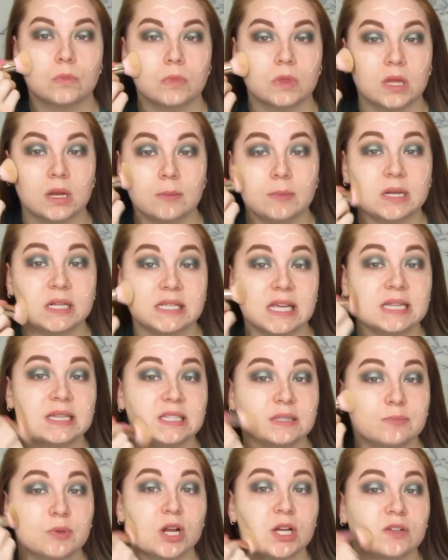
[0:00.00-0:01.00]
Then I'm going to take
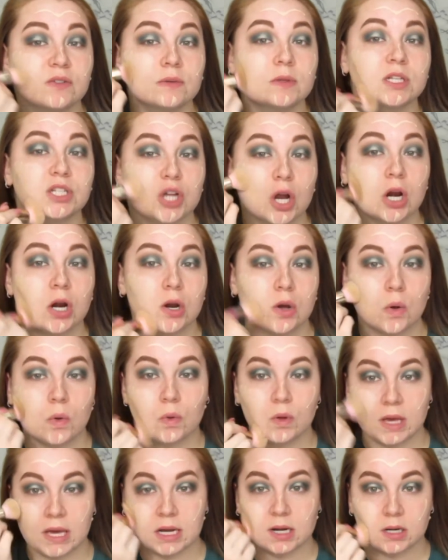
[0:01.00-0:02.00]
this brush from the Tarte
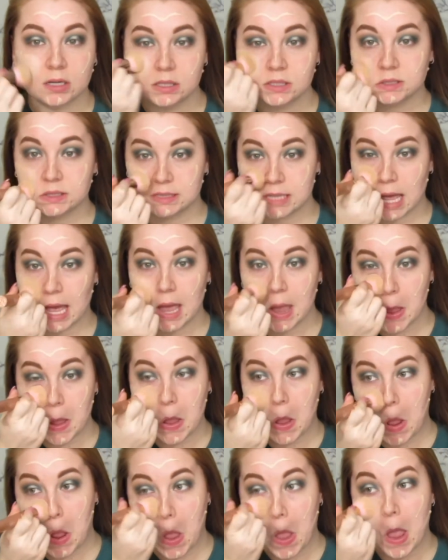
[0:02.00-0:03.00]
Goal Getter set
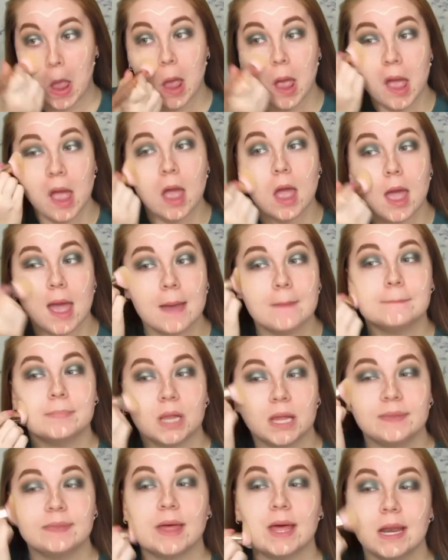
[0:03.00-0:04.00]
and
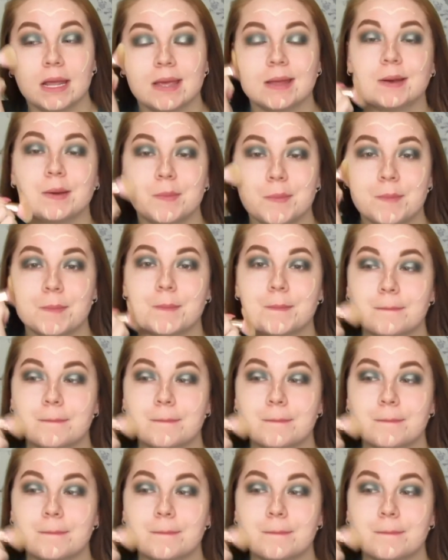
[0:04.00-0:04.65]
blend that in.